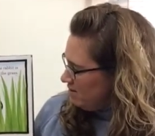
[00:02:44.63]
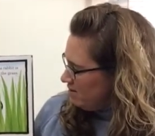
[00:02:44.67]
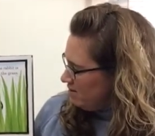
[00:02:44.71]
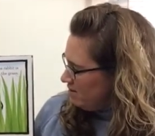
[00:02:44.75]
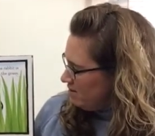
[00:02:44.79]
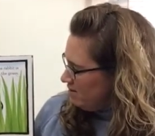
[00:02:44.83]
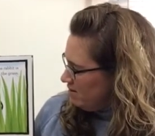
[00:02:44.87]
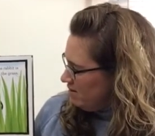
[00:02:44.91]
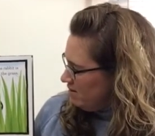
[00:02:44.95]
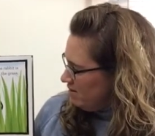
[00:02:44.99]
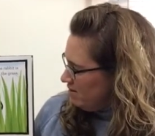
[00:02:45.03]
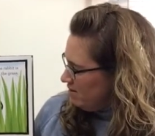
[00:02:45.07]

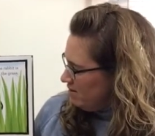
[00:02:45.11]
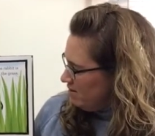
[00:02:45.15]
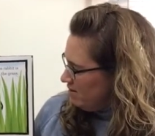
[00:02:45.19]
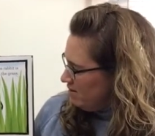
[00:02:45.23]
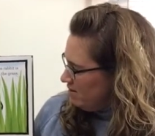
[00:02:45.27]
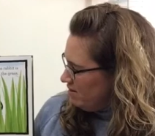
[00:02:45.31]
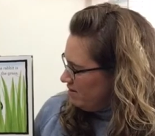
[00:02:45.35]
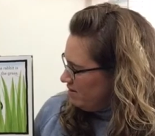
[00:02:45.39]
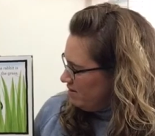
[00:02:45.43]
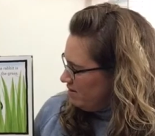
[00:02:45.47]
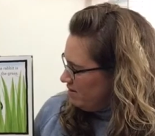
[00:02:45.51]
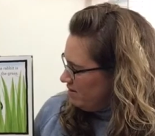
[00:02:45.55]

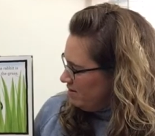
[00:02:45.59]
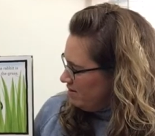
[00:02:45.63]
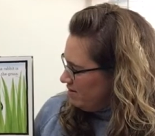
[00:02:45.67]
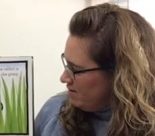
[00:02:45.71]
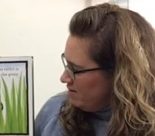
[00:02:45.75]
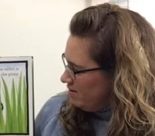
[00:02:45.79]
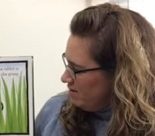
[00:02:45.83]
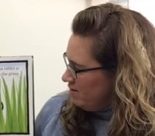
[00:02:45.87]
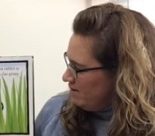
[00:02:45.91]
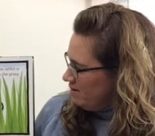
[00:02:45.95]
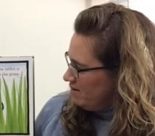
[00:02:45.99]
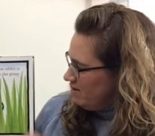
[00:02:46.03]

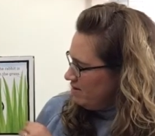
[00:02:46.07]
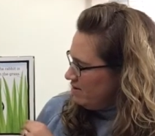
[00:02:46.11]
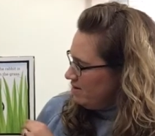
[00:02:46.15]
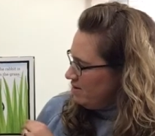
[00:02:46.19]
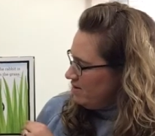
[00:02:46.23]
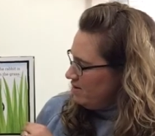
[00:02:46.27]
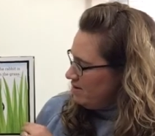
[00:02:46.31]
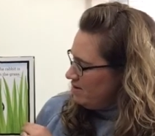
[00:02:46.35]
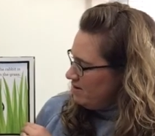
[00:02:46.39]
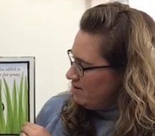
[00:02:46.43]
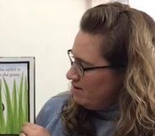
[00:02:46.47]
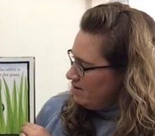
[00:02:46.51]

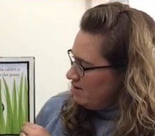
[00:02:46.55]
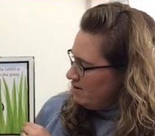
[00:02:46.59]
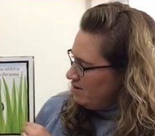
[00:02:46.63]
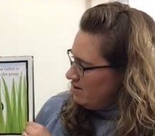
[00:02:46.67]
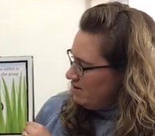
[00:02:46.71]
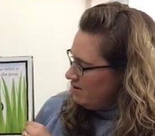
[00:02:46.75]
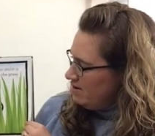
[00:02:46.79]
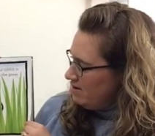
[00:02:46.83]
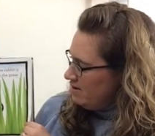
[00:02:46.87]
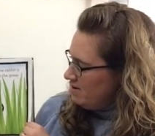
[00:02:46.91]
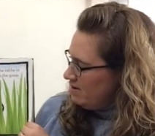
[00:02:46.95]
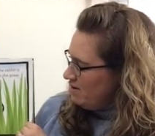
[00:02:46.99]

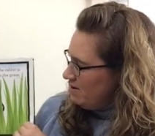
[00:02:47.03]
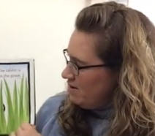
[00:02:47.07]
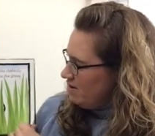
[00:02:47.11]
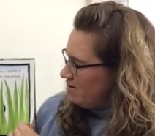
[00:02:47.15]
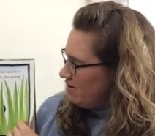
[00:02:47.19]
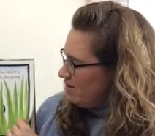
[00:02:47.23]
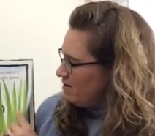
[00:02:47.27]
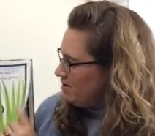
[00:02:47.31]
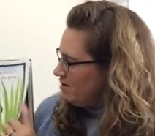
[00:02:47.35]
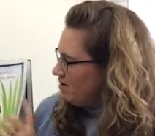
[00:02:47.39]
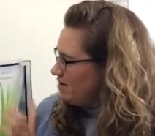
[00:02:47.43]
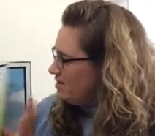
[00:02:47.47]

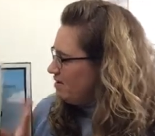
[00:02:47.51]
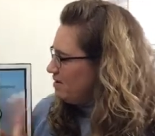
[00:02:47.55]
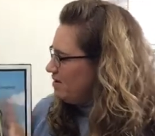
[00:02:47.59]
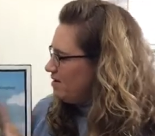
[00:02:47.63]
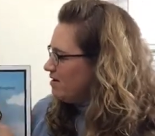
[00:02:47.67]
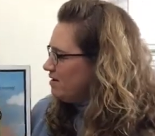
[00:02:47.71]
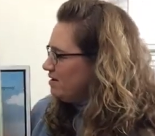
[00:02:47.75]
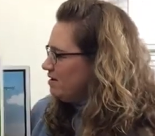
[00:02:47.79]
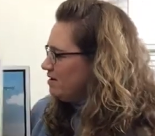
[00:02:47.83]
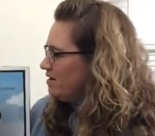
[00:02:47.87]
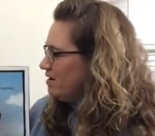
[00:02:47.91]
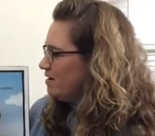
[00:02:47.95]

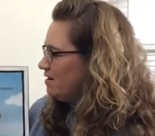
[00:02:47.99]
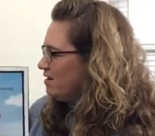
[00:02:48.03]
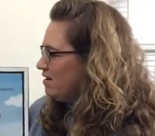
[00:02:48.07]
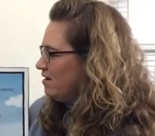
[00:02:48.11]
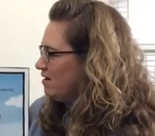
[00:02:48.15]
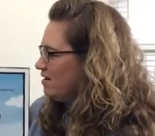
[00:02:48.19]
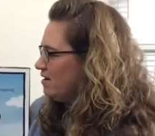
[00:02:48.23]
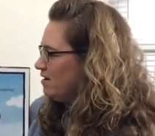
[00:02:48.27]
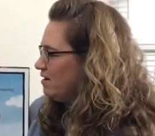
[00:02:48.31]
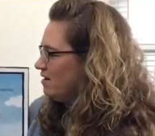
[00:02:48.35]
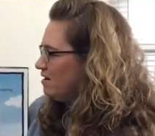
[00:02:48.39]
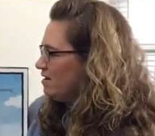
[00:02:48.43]

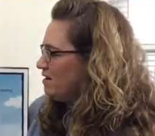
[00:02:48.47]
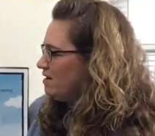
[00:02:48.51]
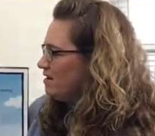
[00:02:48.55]
[no speech]